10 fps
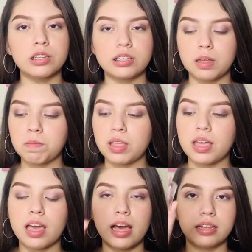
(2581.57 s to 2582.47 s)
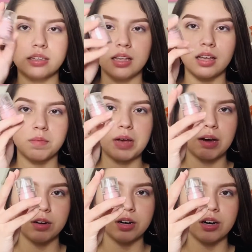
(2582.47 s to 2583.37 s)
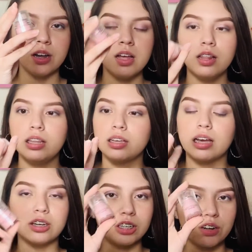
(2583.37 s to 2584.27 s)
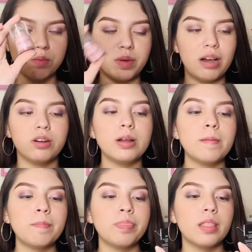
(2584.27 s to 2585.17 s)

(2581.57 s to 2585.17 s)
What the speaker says: the same thing as like powder, like eyeshadow and powder.